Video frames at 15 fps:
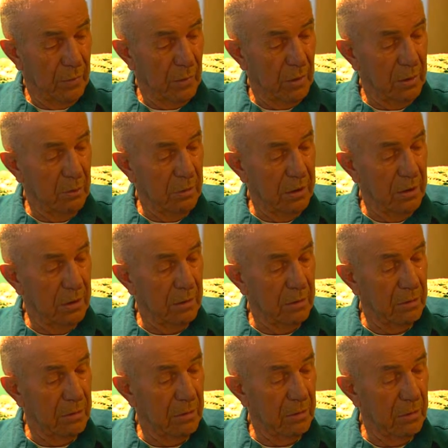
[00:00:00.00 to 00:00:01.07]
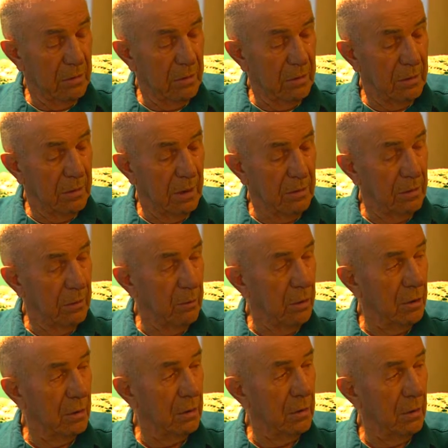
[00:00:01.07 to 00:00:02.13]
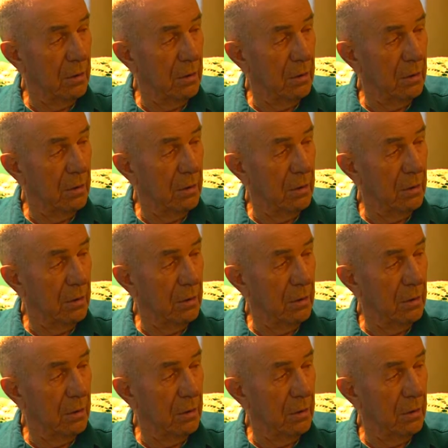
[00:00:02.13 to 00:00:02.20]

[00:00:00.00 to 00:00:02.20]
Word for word: You mean the mule?